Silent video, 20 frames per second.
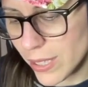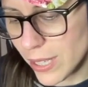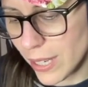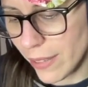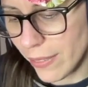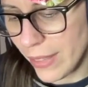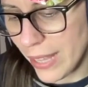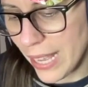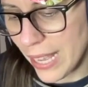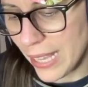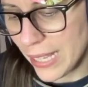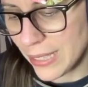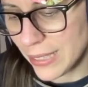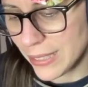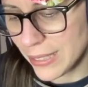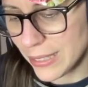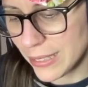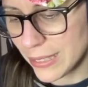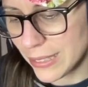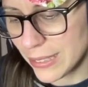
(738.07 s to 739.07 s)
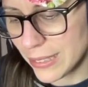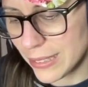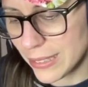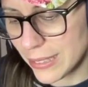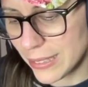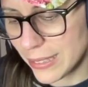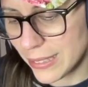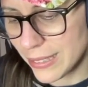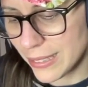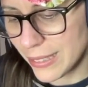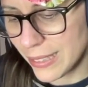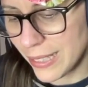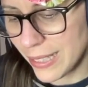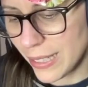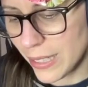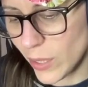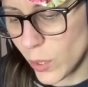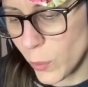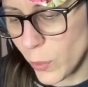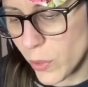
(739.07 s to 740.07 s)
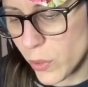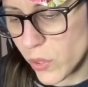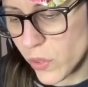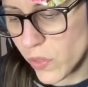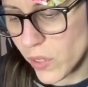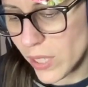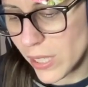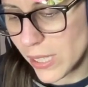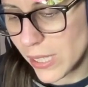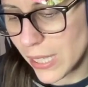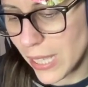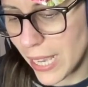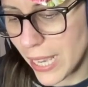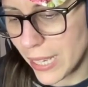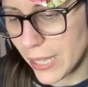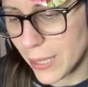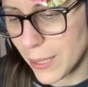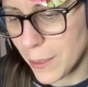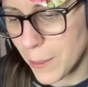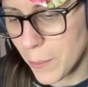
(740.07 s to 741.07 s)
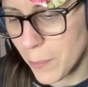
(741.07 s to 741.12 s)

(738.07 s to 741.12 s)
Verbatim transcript: done that, and it almost feels like